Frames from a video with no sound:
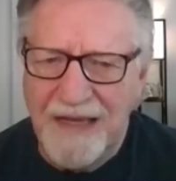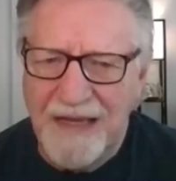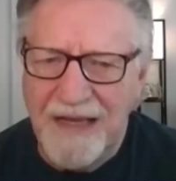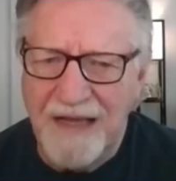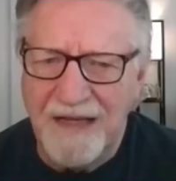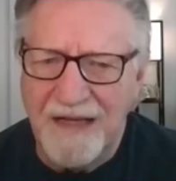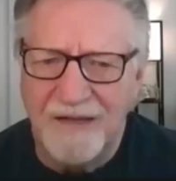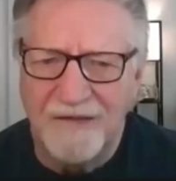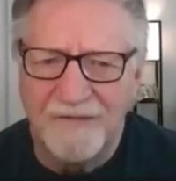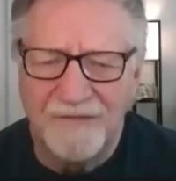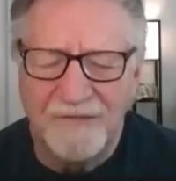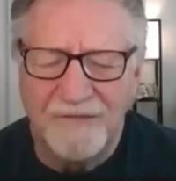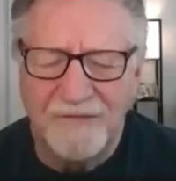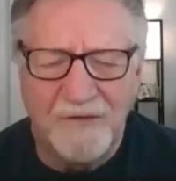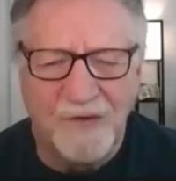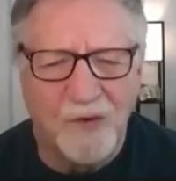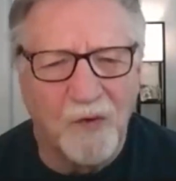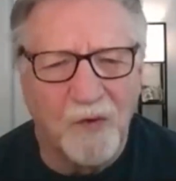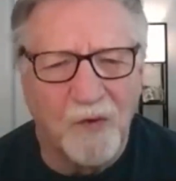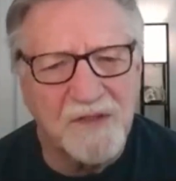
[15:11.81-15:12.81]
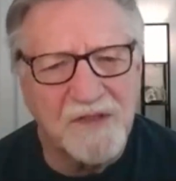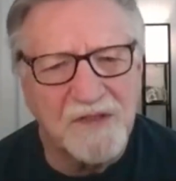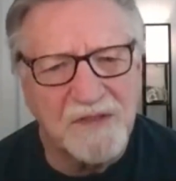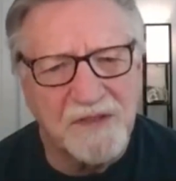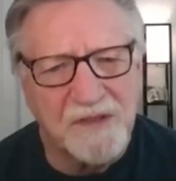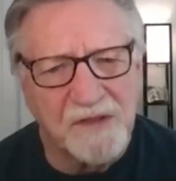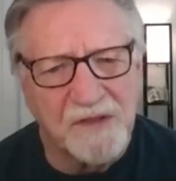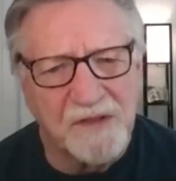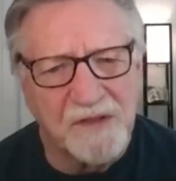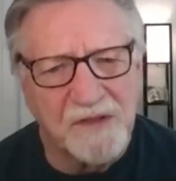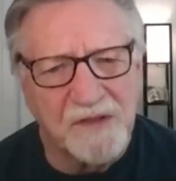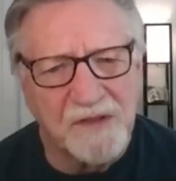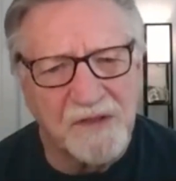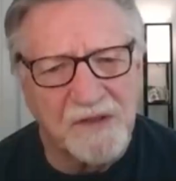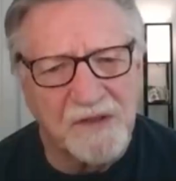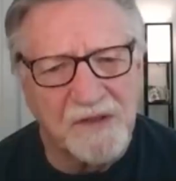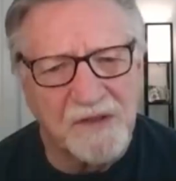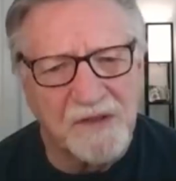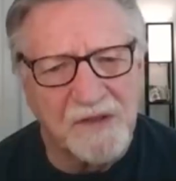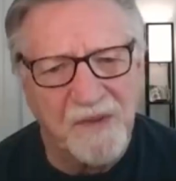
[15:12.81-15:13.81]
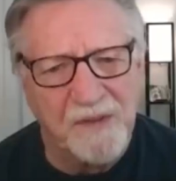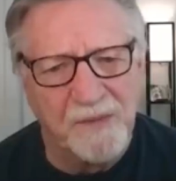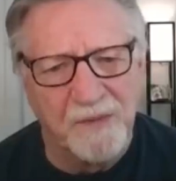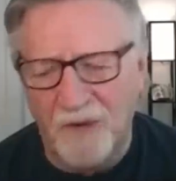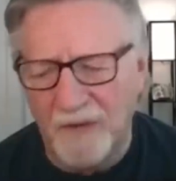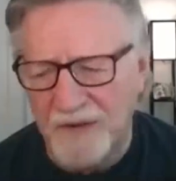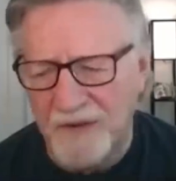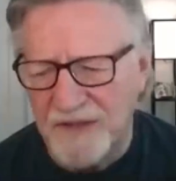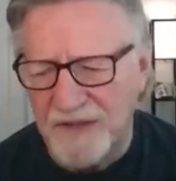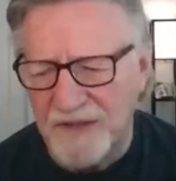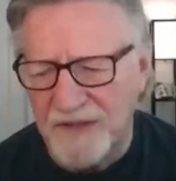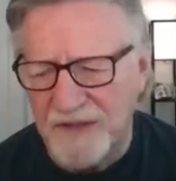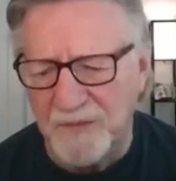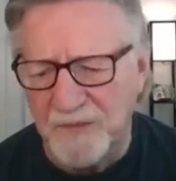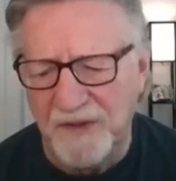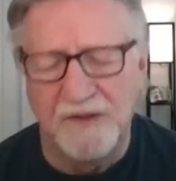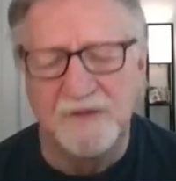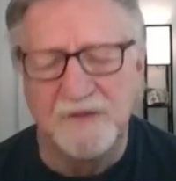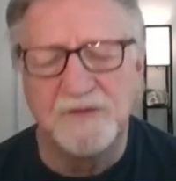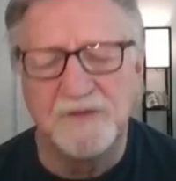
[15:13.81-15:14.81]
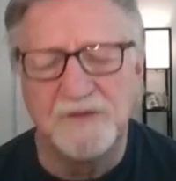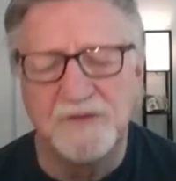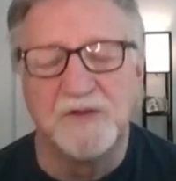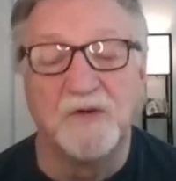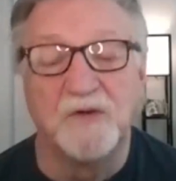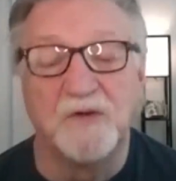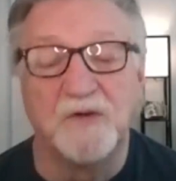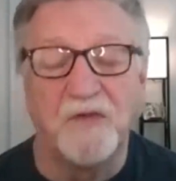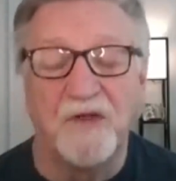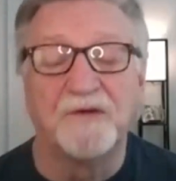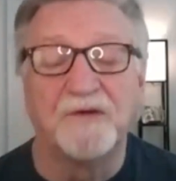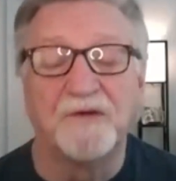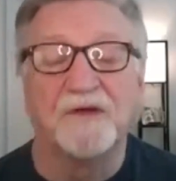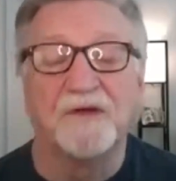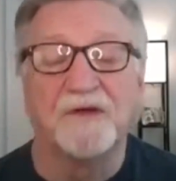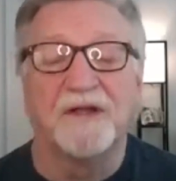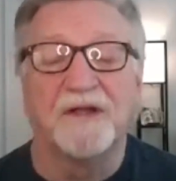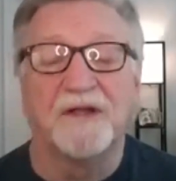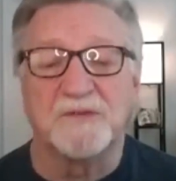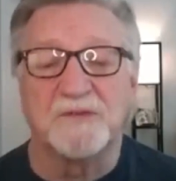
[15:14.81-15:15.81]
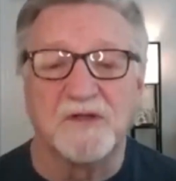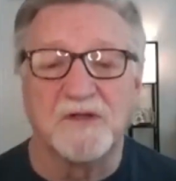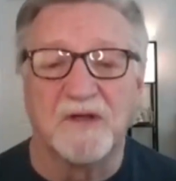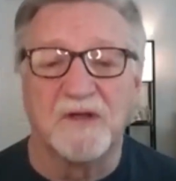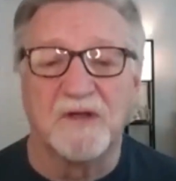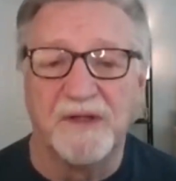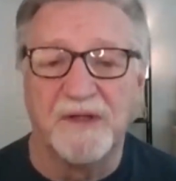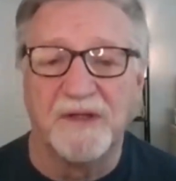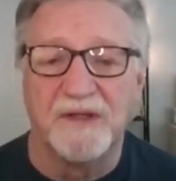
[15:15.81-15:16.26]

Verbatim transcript: of course. You know, people always ask me, did you know with Thundercats was going to be a hit